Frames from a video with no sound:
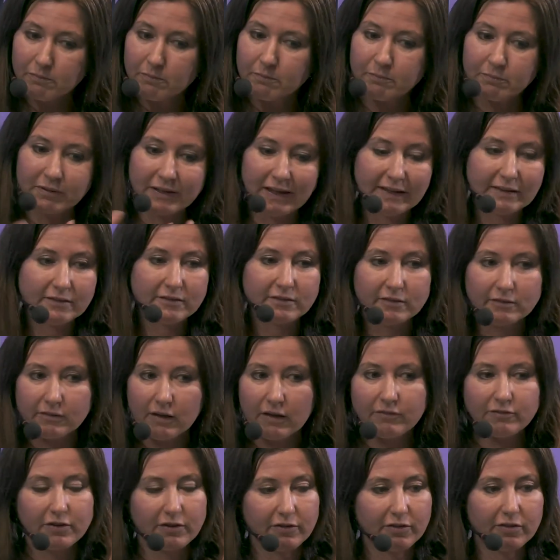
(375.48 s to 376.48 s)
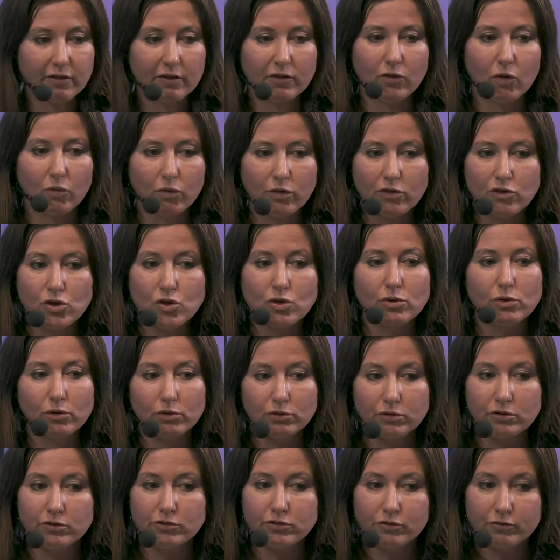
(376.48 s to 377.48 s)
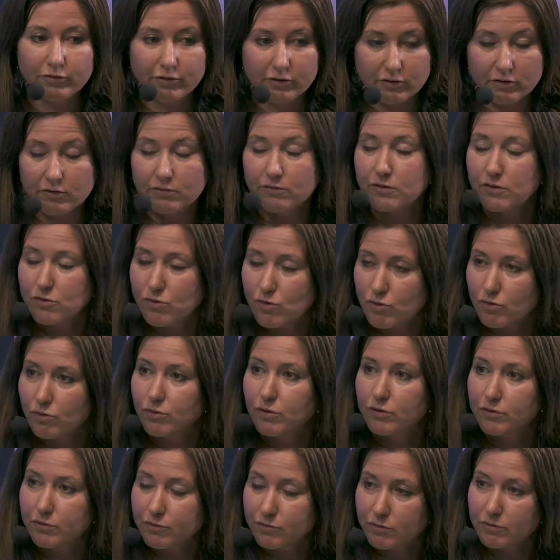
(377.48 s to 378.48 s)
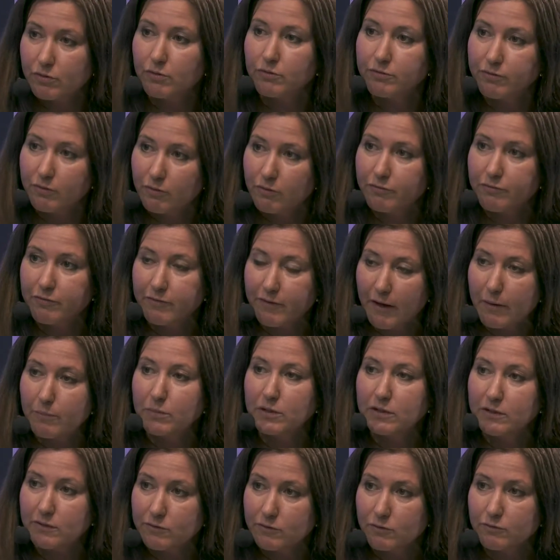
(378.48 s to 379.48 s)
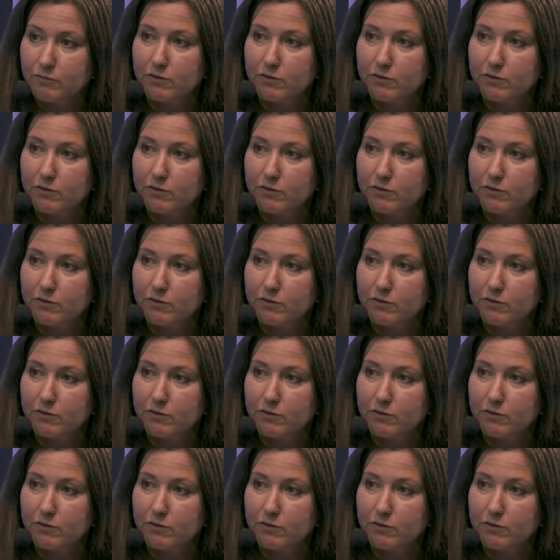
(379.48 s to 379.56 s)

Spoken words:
placing everything on the shoulders of individuals, of families, of